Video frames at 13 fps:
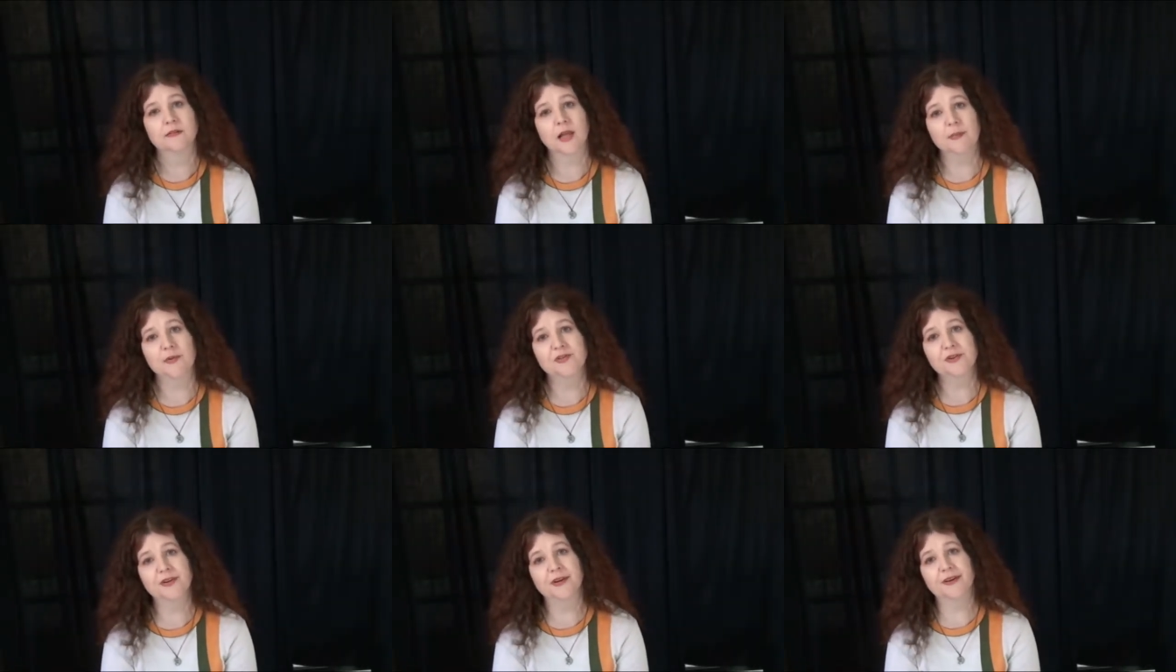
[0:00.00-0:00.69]
Tom and
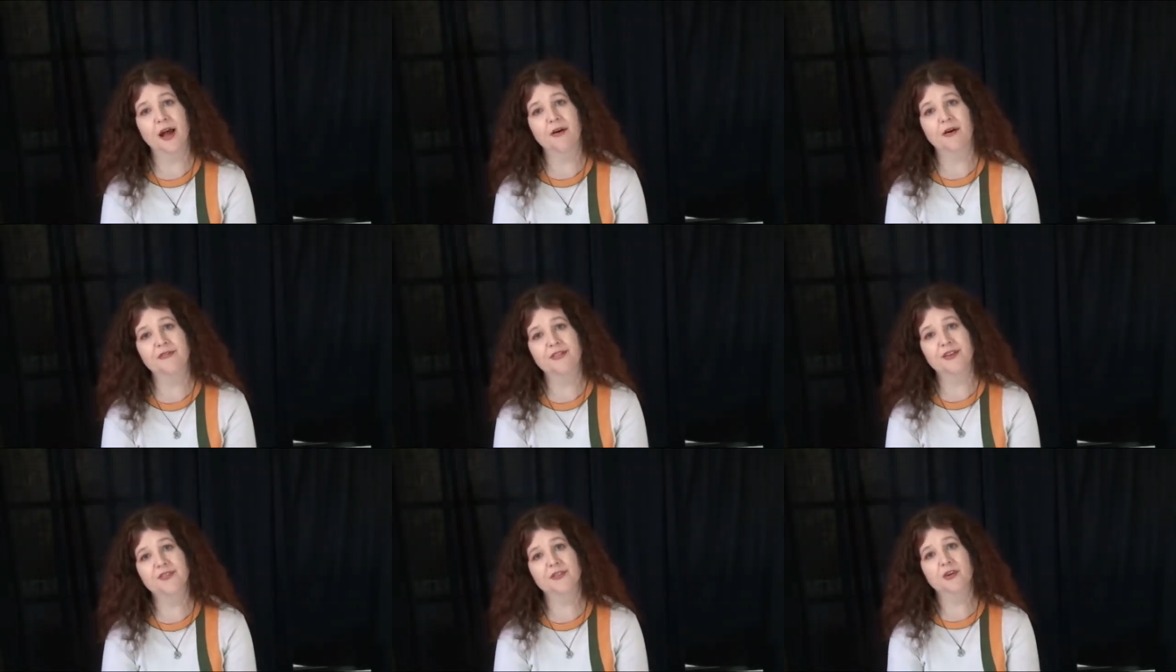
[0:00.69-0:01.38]
Judy are now a
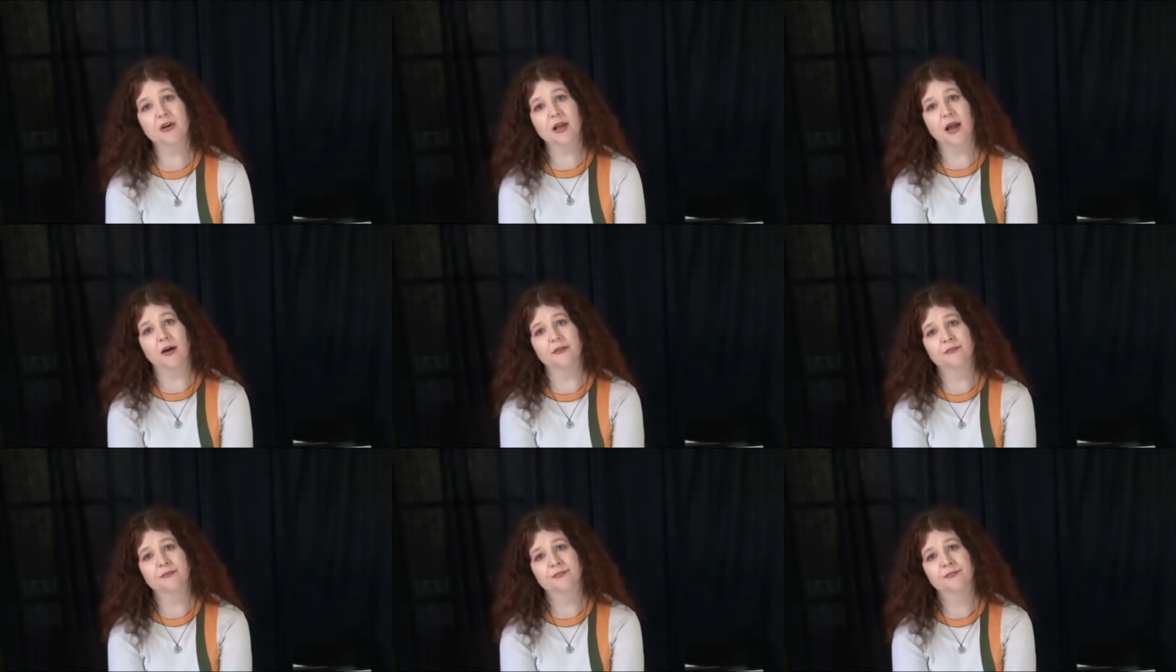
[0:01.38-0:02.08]
festive
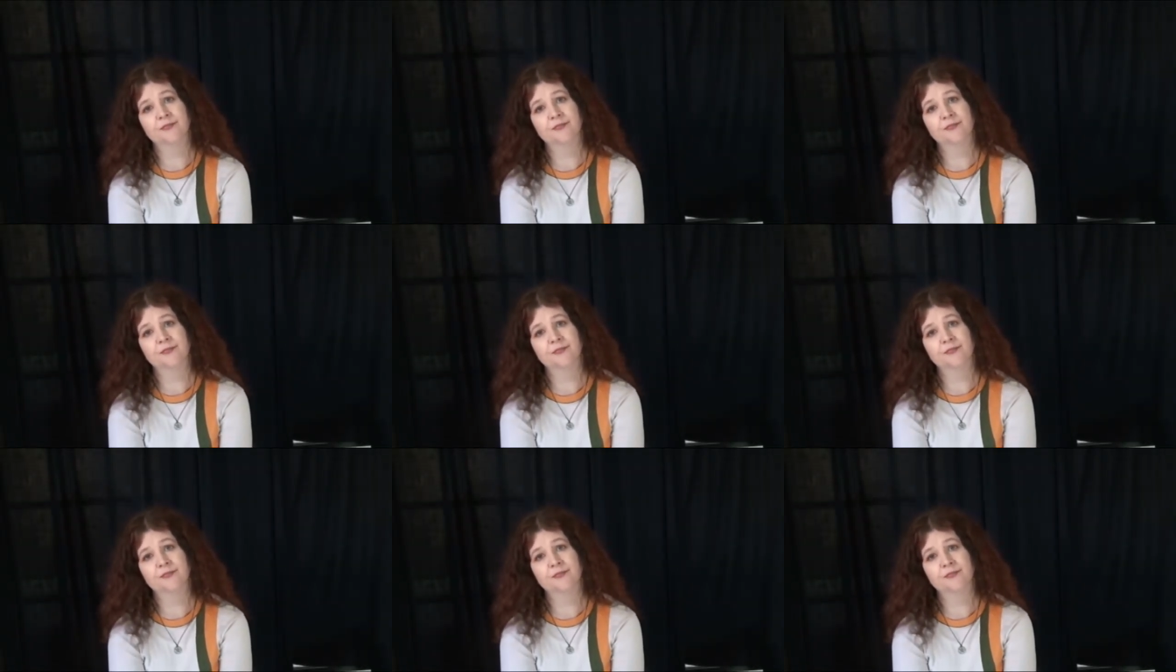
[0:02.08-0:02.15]
cookout.